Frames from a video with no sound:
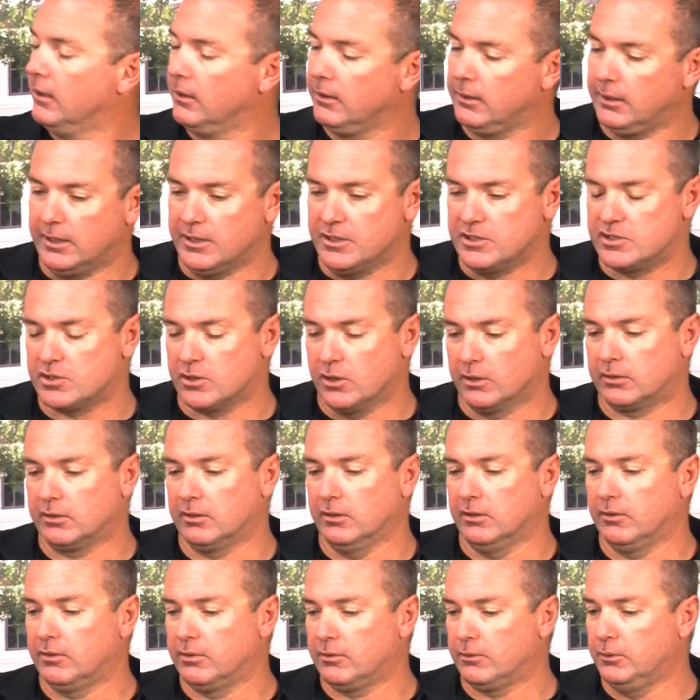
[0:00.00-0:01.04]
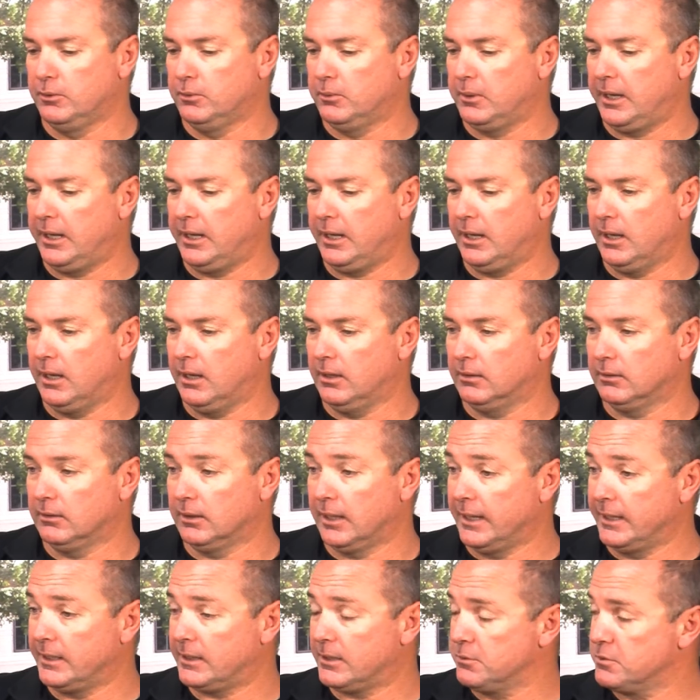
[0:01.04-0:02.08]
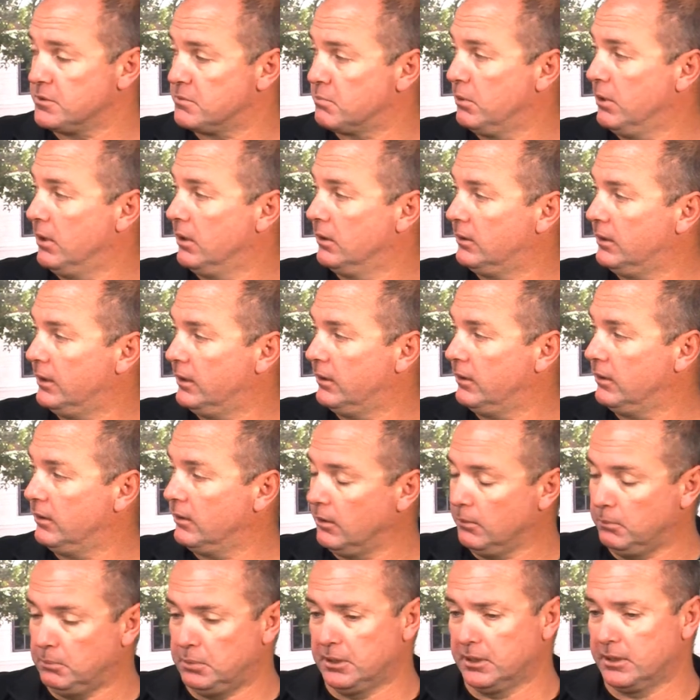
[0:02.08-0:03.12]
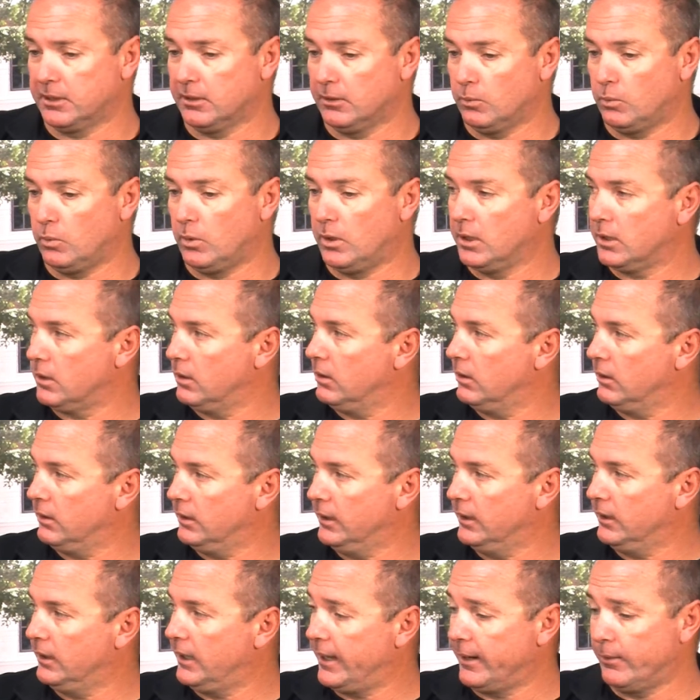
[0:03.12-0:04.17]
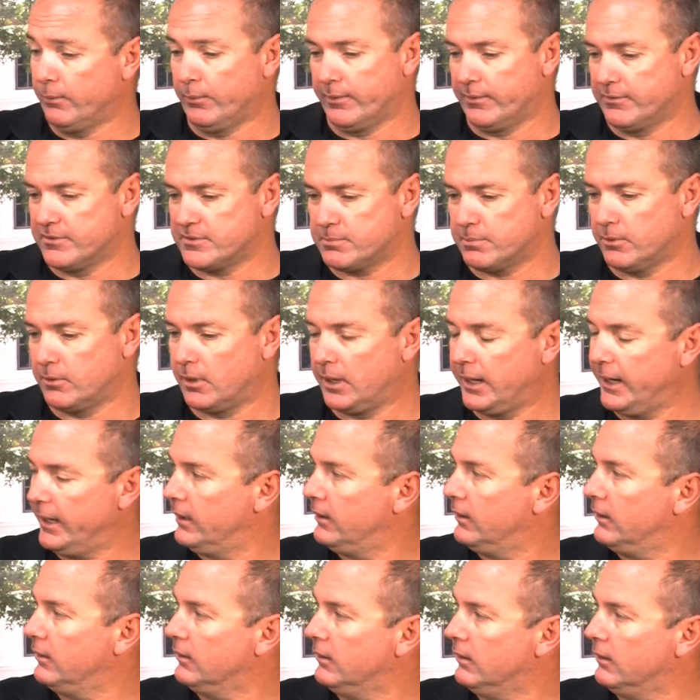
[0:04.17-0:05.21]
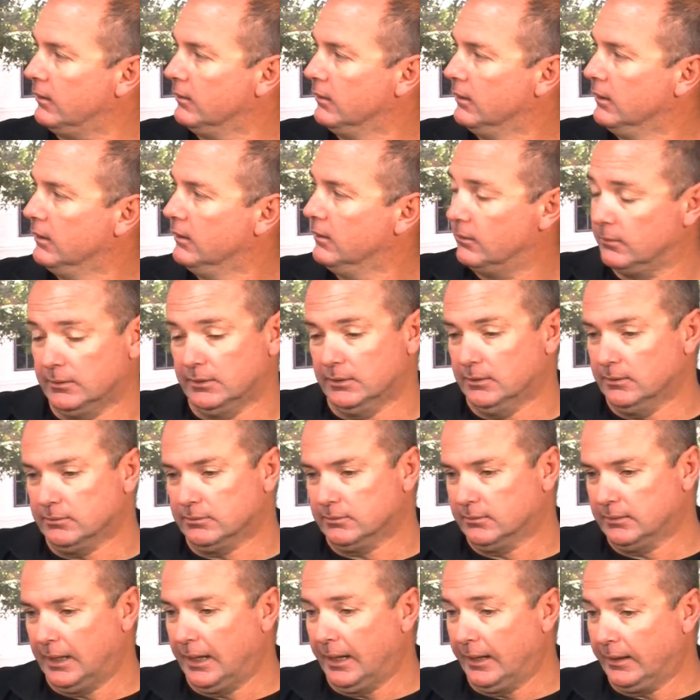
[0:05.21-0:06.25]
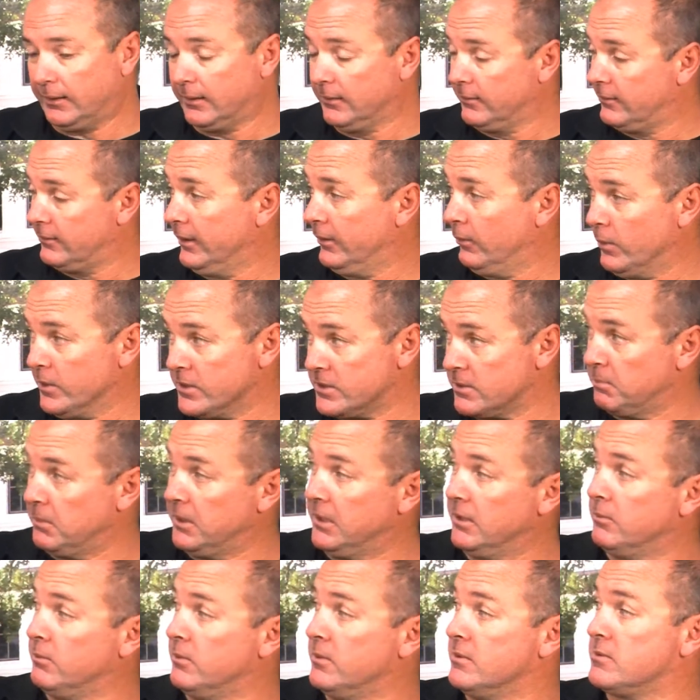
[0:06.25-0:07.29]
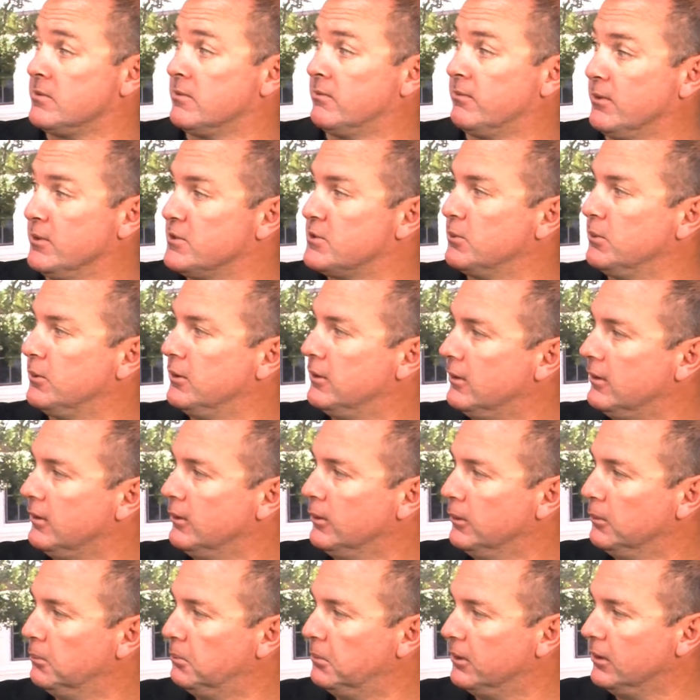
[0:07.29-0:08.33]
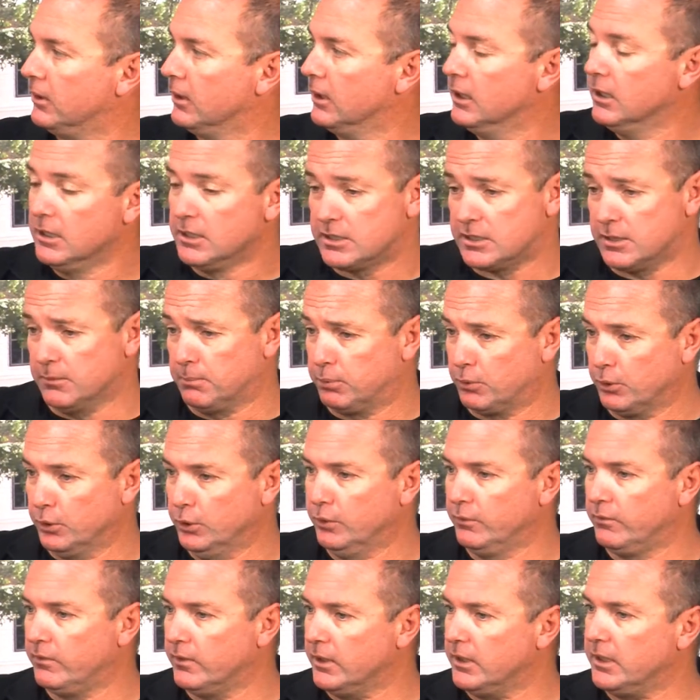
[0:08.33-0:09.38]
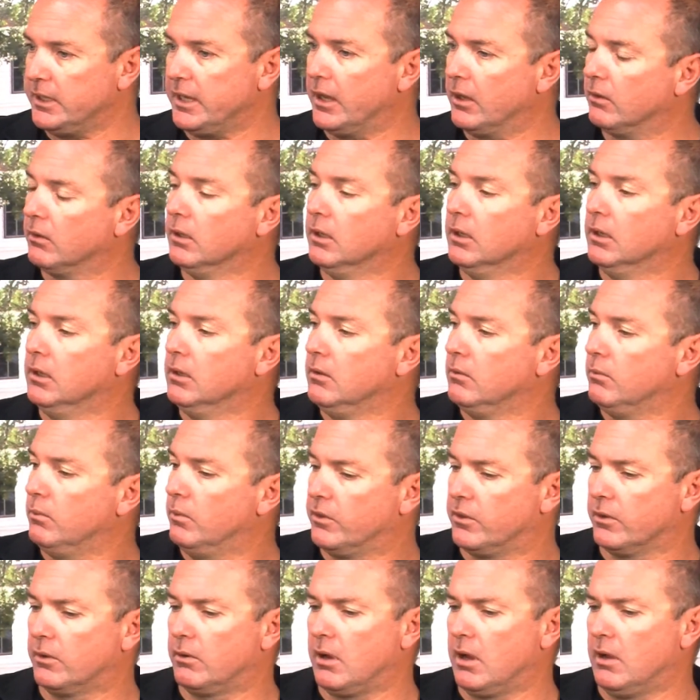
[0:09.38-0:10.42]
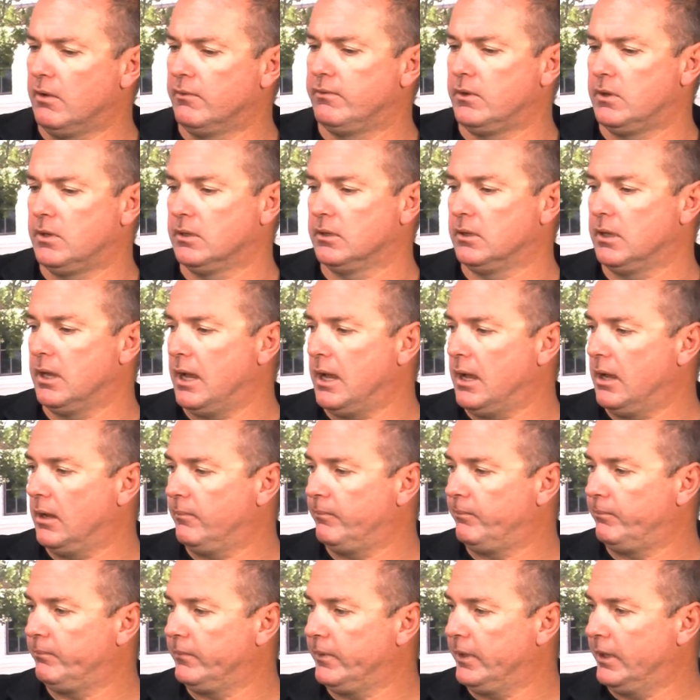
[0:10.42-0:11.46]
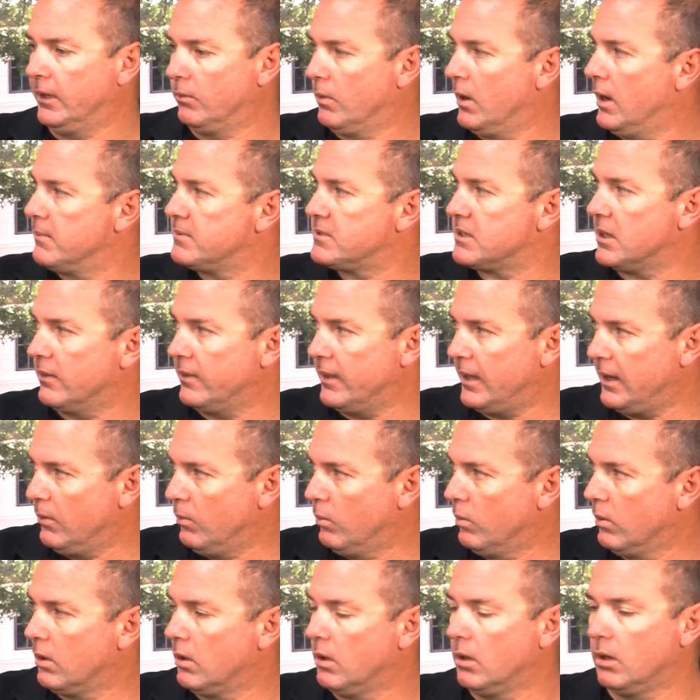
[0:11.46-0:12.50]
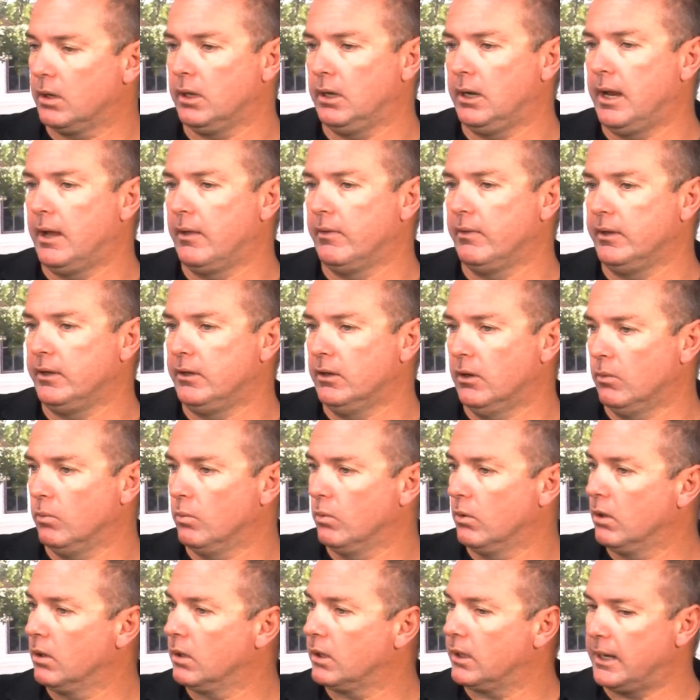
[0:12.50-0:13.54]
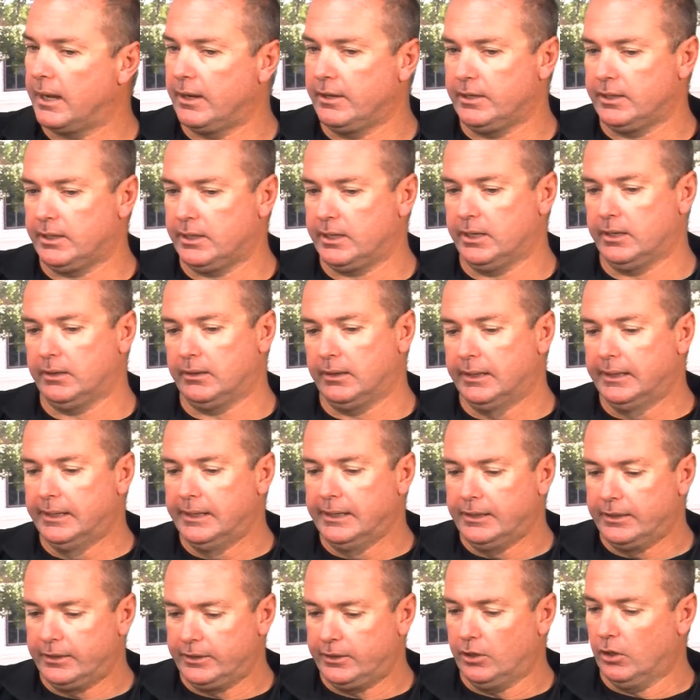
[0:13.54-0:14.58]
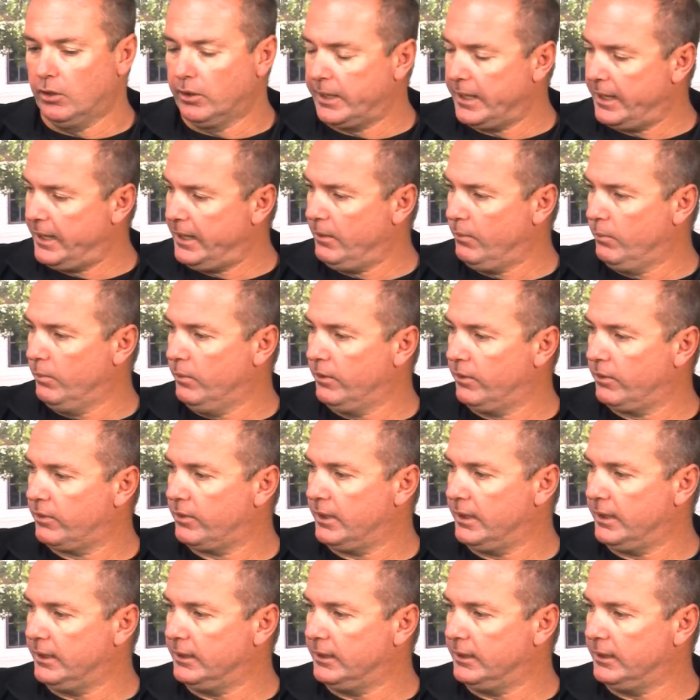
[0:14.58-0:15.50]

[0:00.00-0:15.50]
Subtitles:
the instructor threw a light that was plugged into a bucket of water and then had one of us put our hand in there. Well, I can it wasn't me that was the first one to do it, but to prove that, you know, with the ground fault interrupts, how they work and how they don't work and how you can get, you're okay with